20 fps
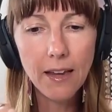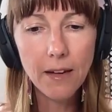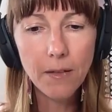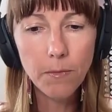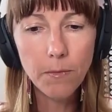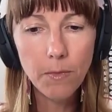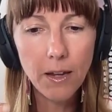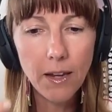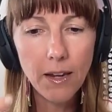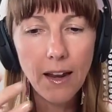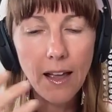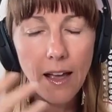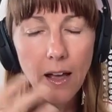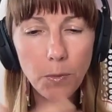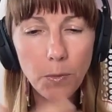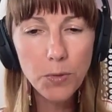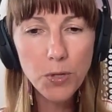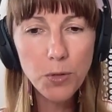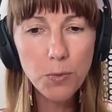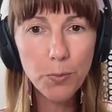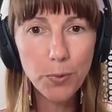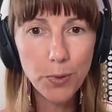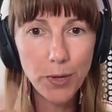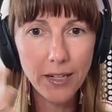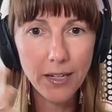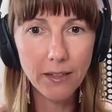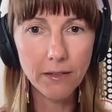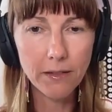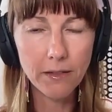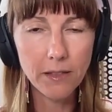and and helps you
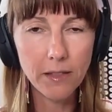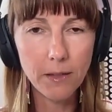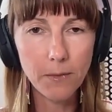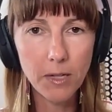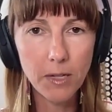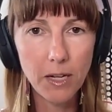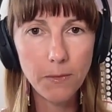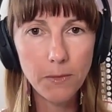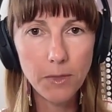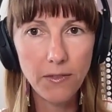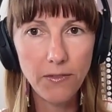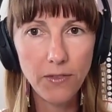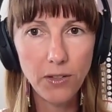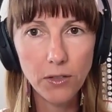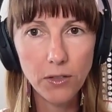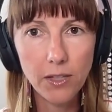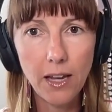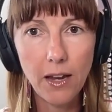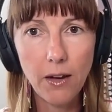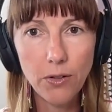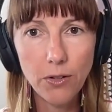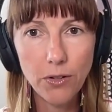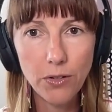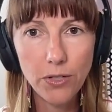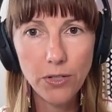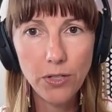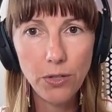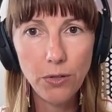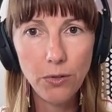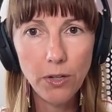bring sometimes it feels
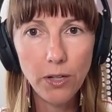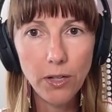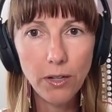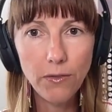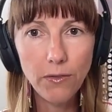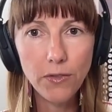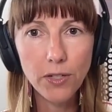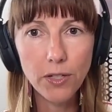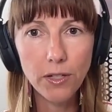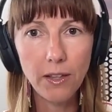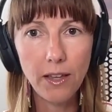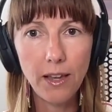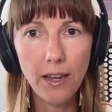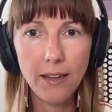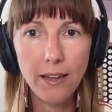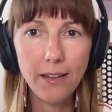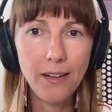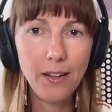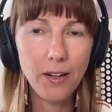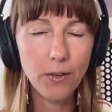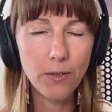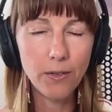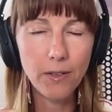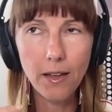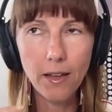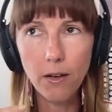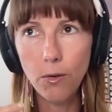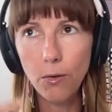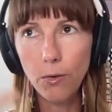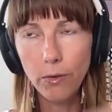counterintuitive to like you know
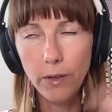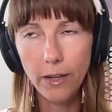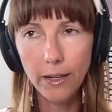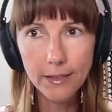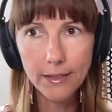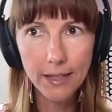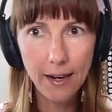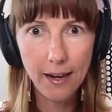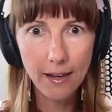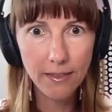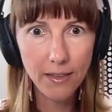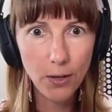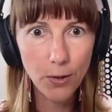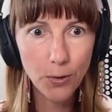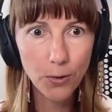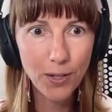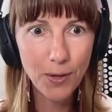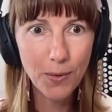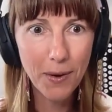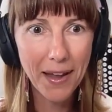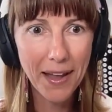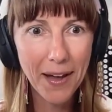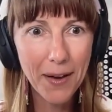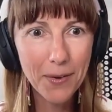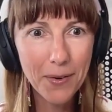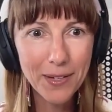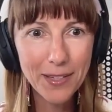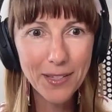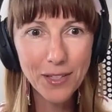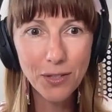that whole like saying the only way
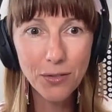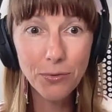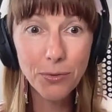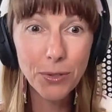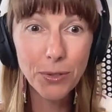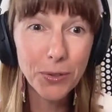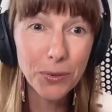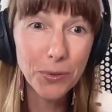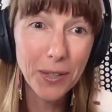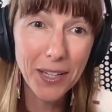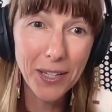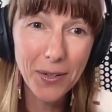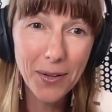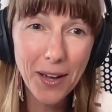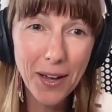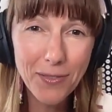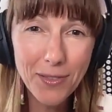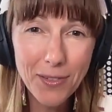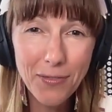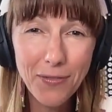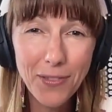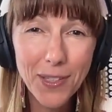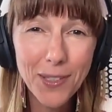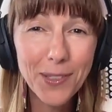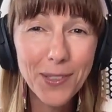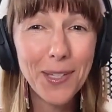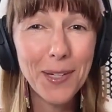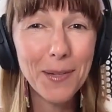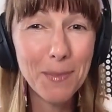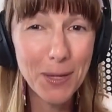out is through like you have to
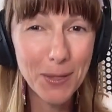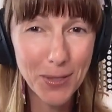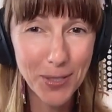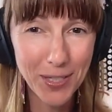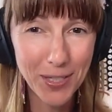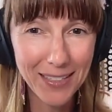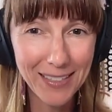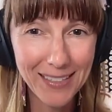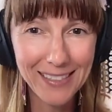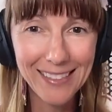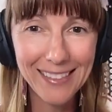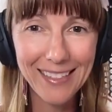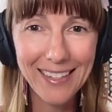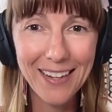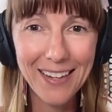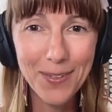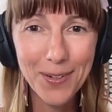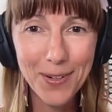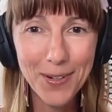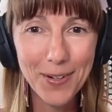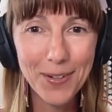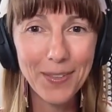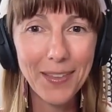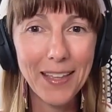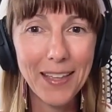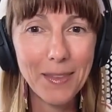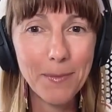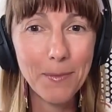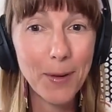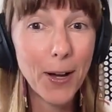feel the emotions in order to
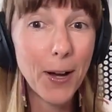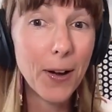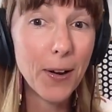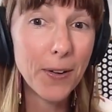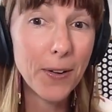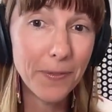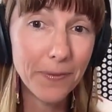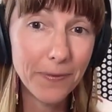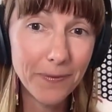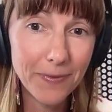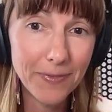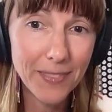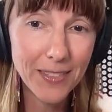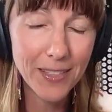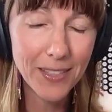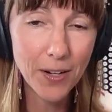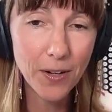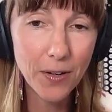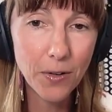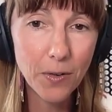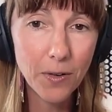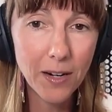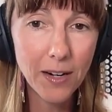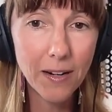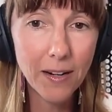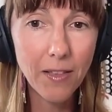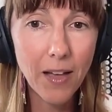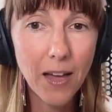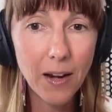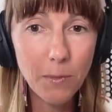let them go so
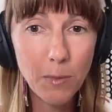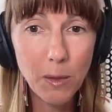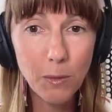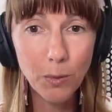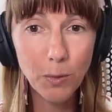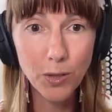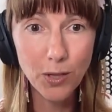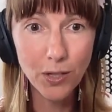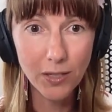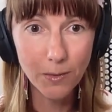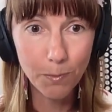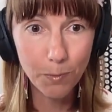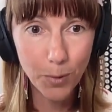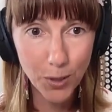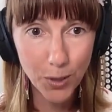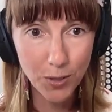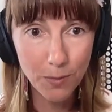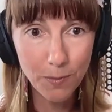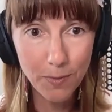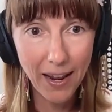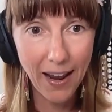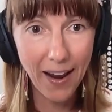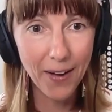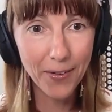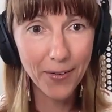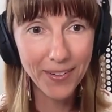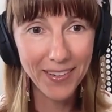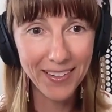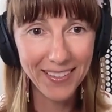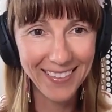and a lot of people just push them
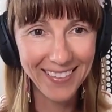down